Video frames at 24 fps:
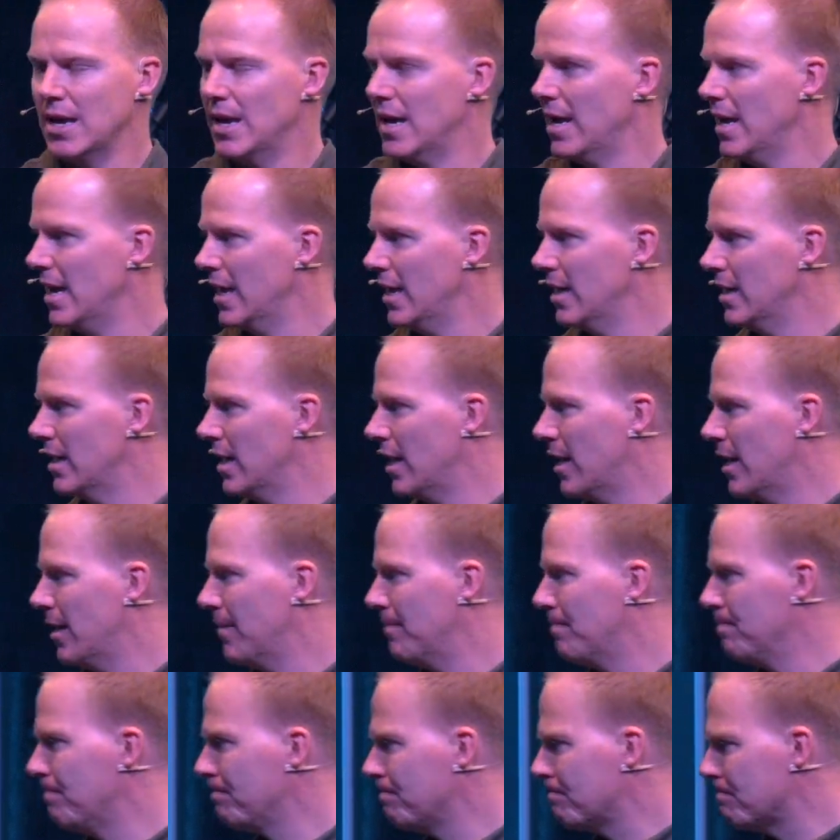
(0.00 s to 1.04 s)
And
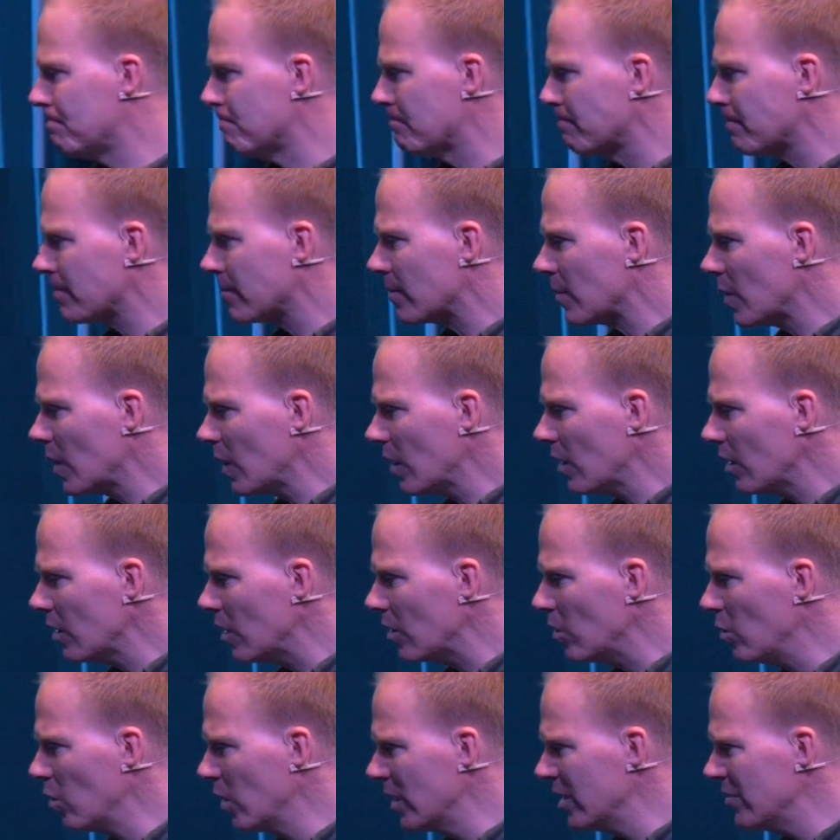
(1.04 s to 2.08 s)

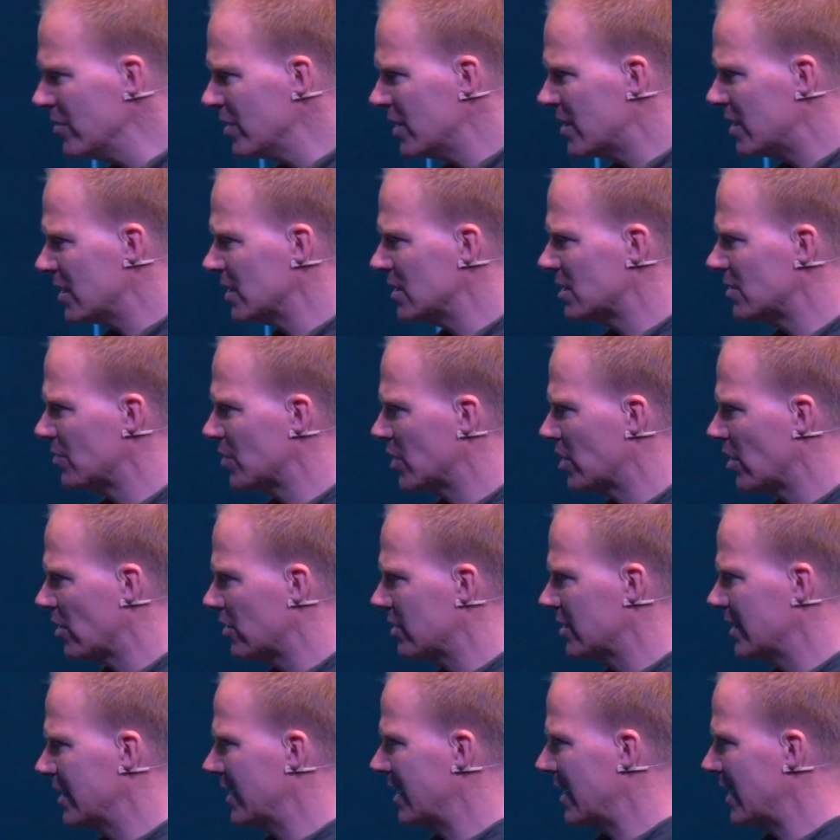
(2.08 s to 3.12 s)
one of the things that we got
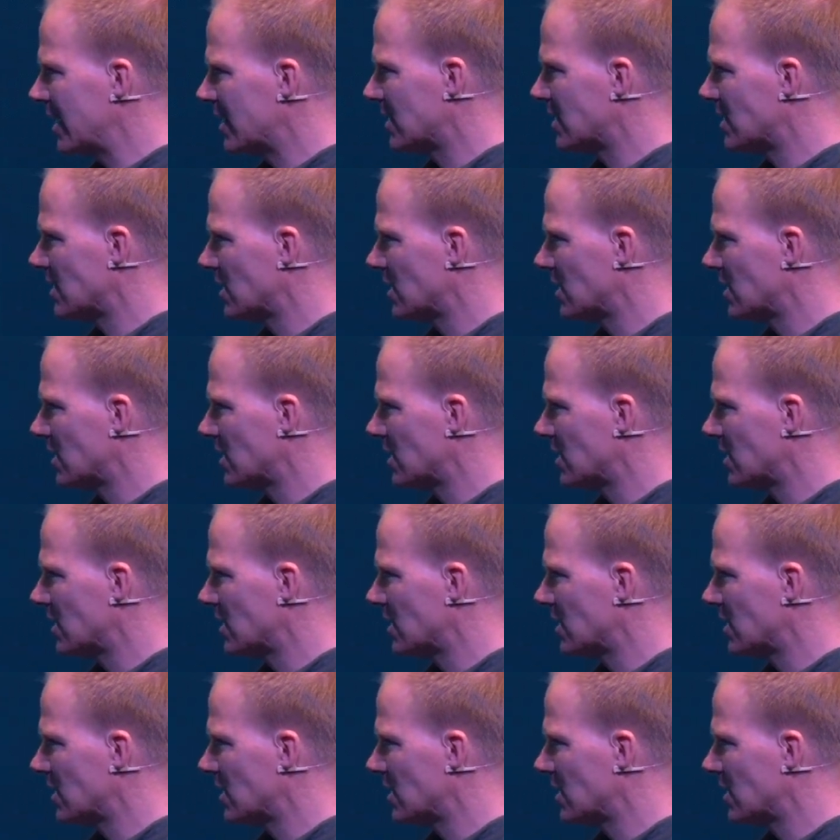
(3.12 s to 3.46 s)
in the next